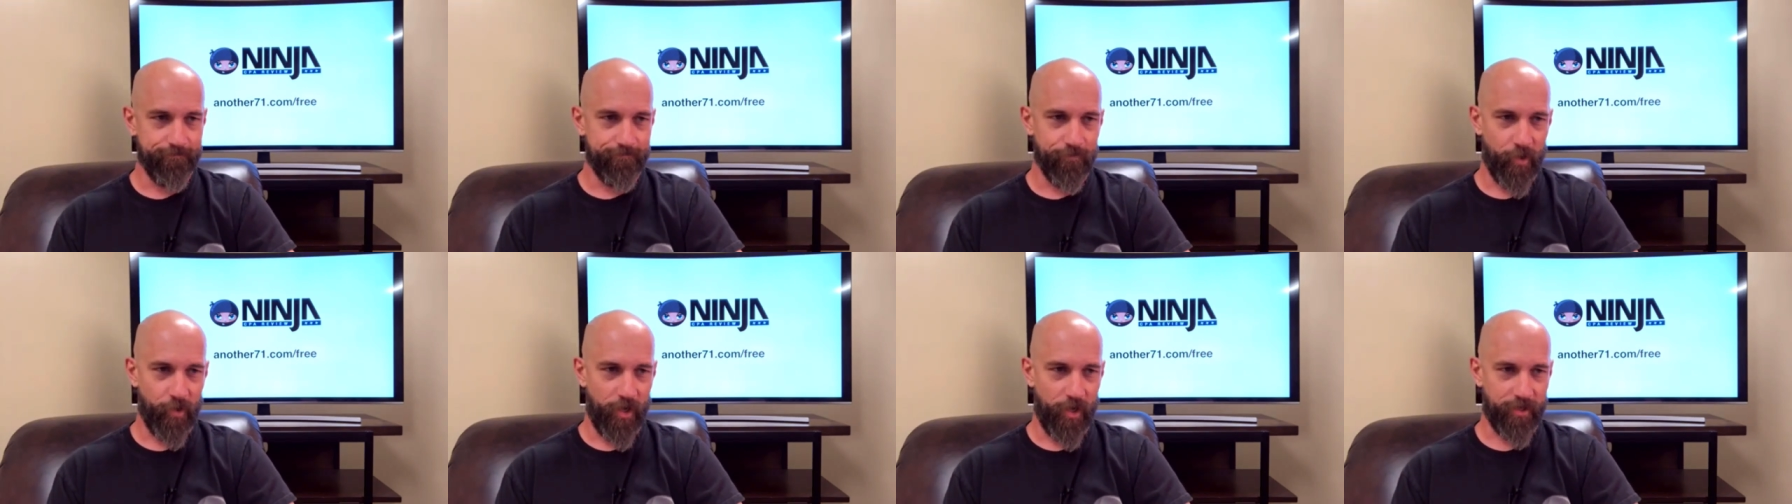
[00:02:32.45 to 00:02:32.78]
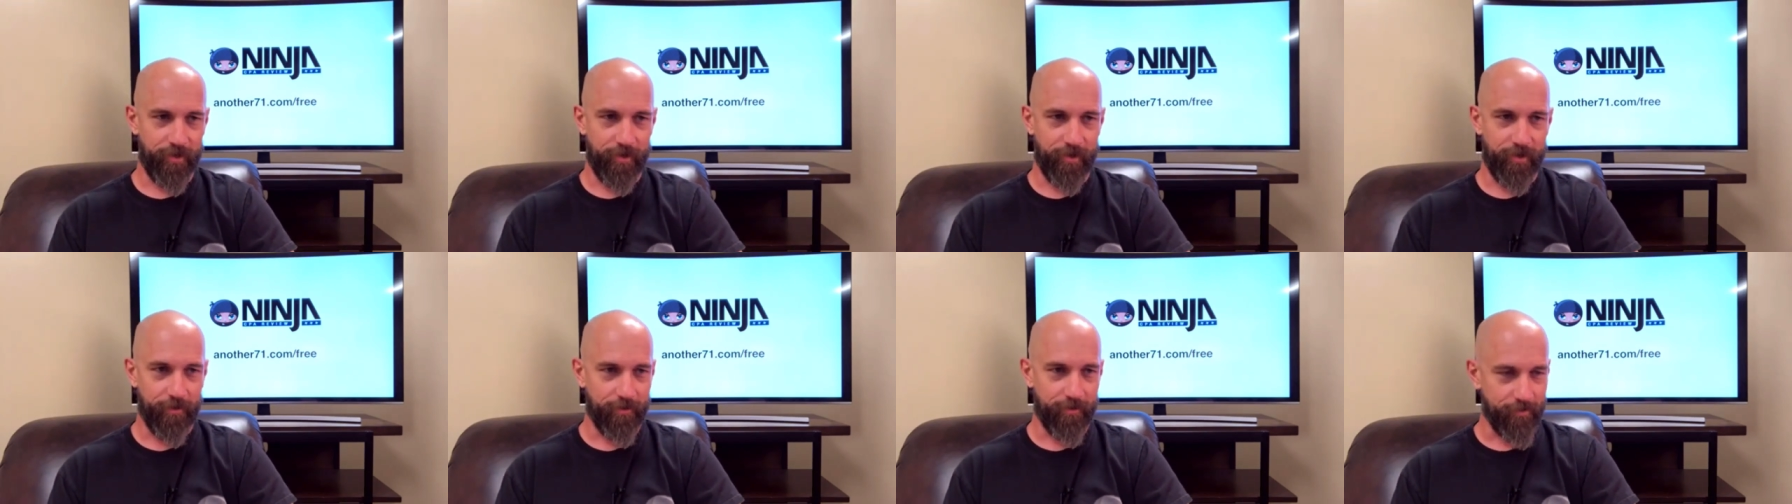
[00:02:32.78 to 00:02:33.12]
we're not
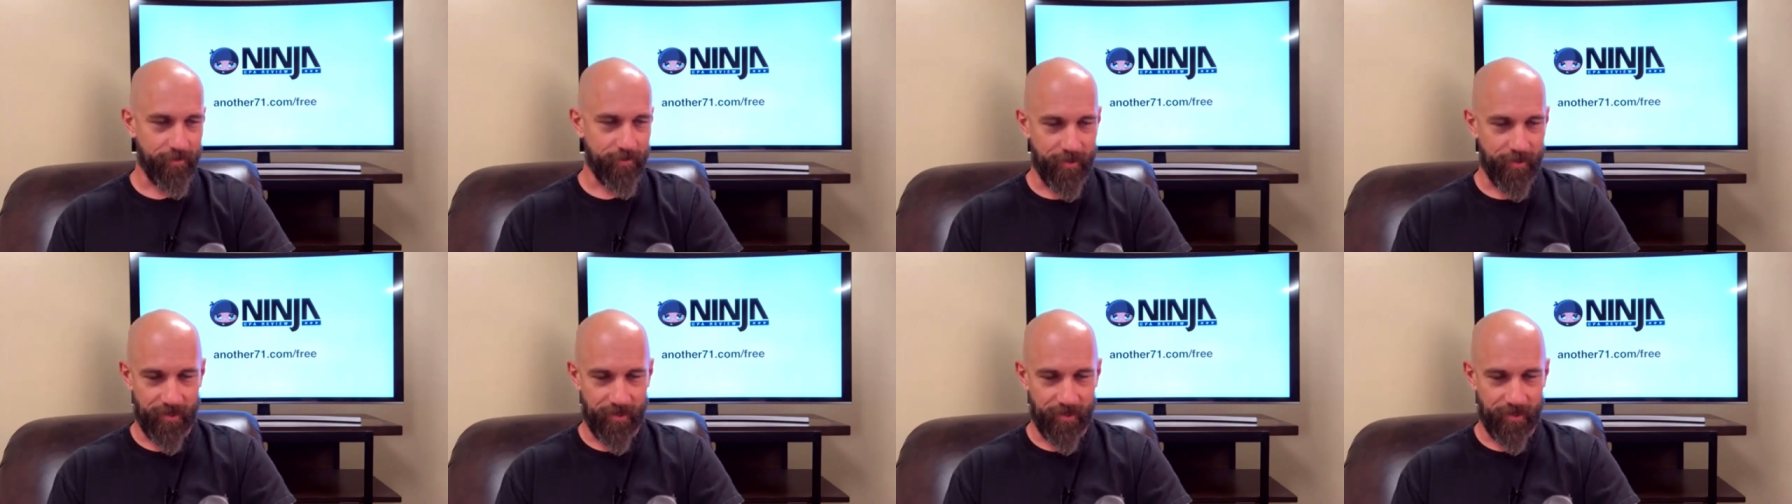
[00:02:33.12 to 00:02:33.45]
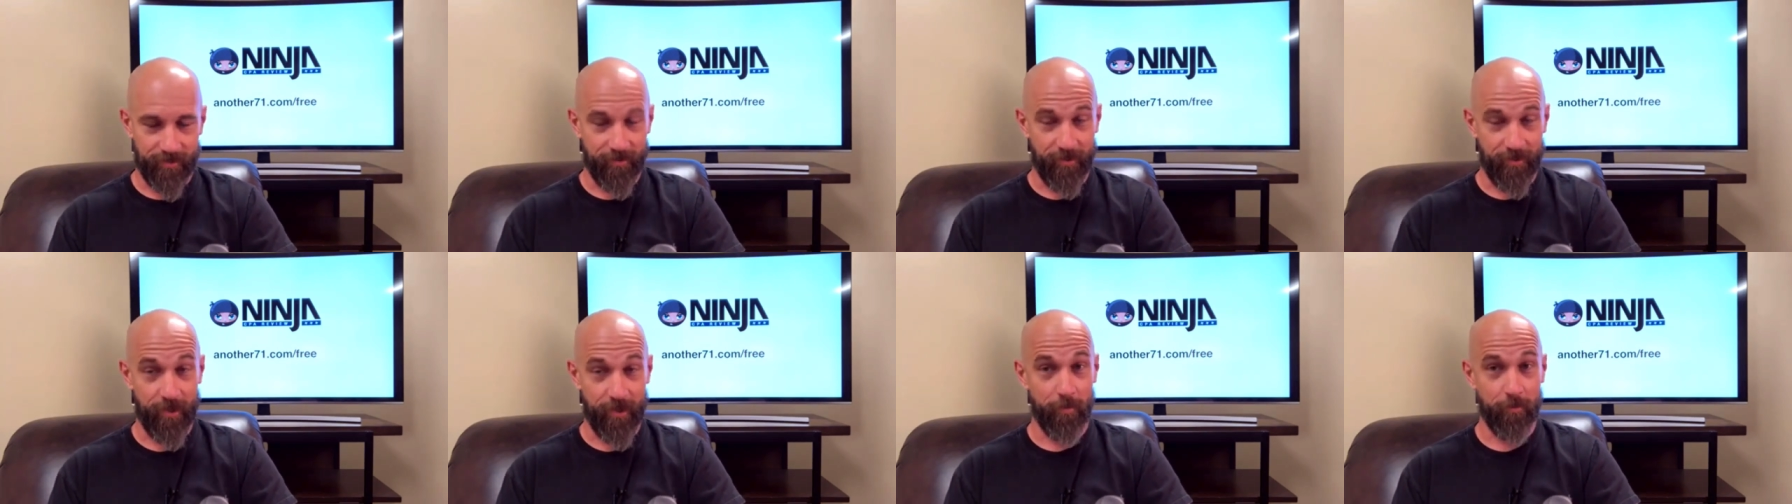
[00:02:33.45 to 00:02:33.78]
gonna get
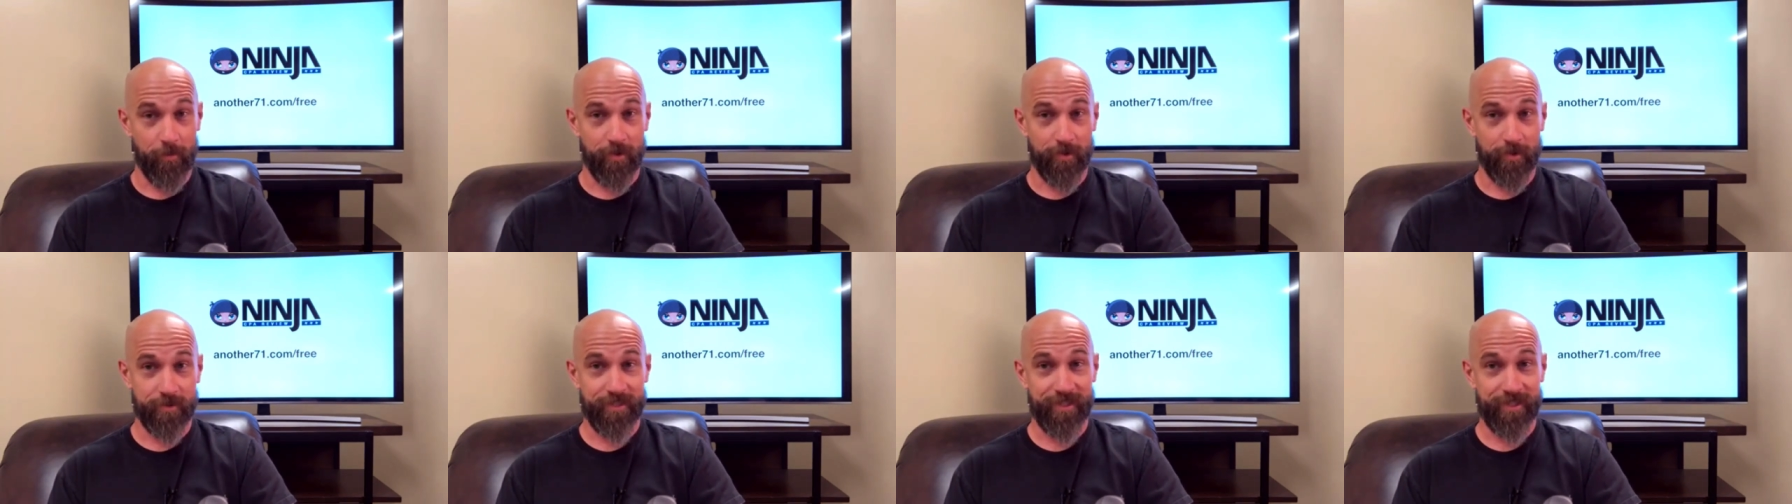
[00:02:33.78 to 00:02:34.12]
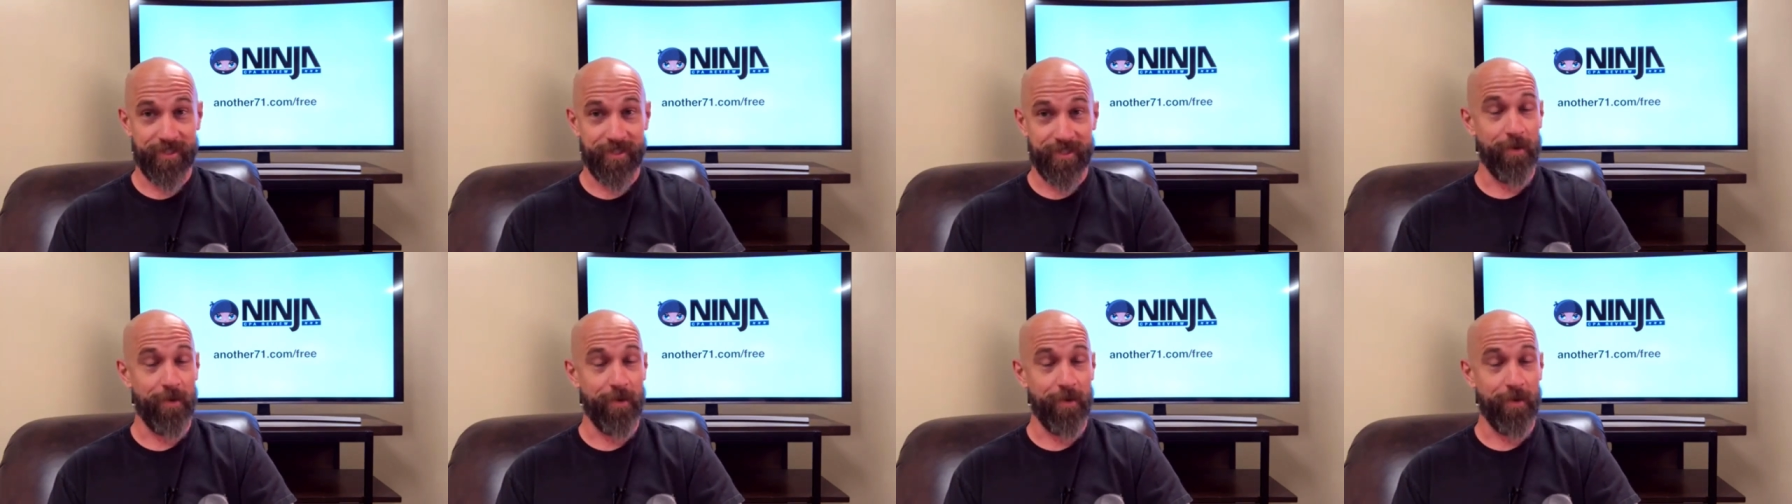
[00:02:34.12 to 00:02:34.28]
into the to